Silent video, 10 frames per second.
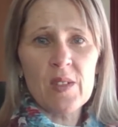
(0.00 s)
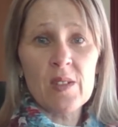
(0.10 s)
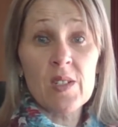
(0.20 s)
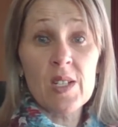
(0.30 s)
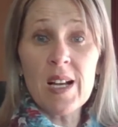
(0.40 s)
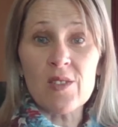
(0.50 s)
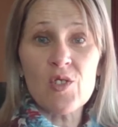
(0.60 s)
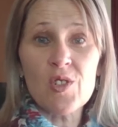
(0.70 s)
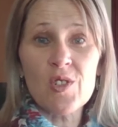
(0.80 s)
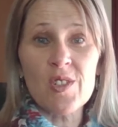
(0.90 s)

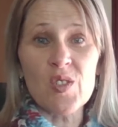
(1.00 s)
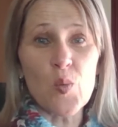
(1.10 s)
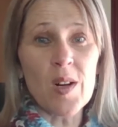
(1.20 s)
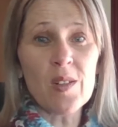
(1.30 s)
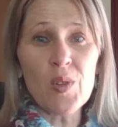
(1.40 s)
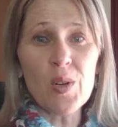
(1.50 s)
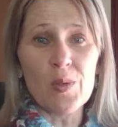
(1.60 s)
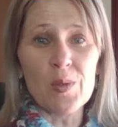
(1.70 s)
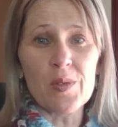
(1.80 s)
Touch is well known